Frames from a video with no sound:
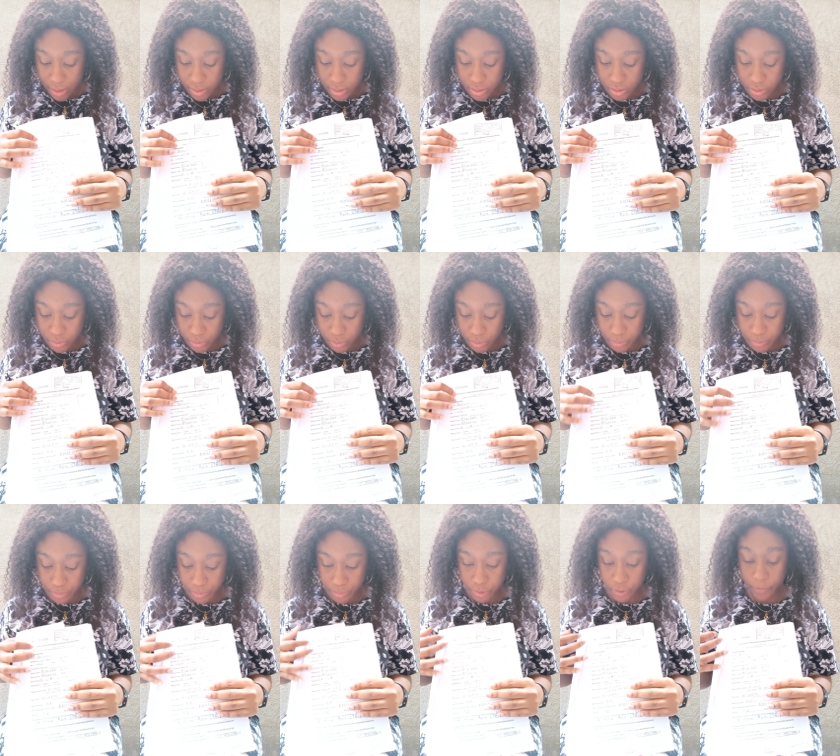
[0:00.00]
So
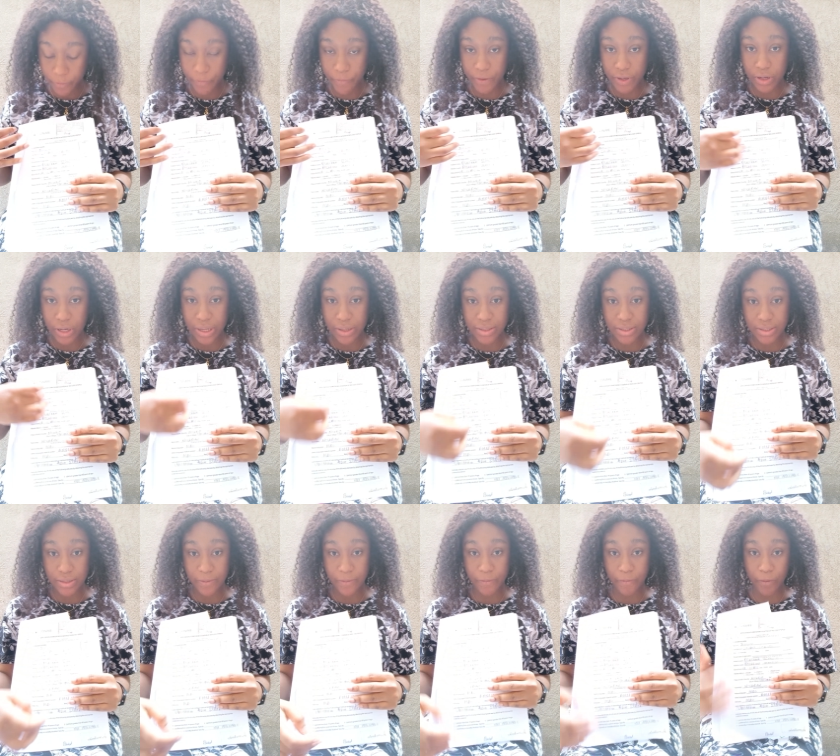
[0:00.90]
you fill out the